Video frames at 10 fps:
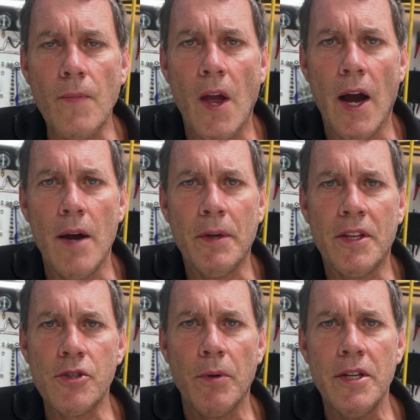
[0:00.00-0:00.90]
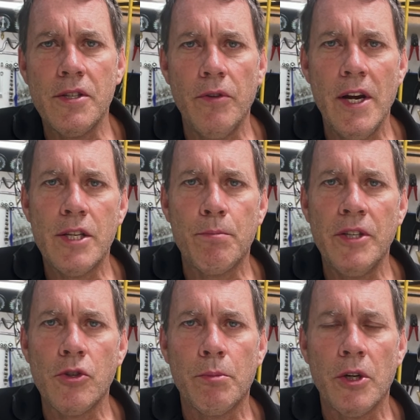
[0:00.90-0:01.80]
But this one is a really
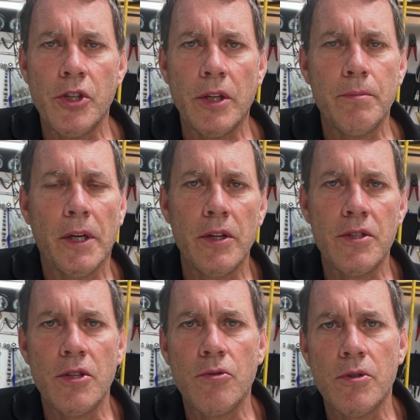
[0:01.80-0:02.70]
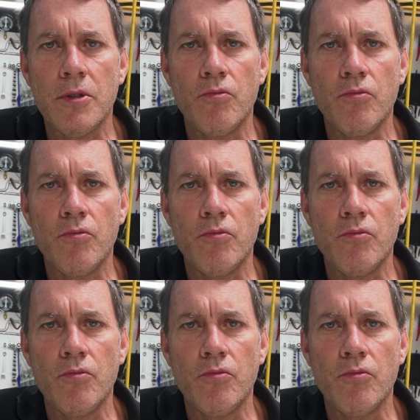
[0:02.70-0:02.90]
special project because this was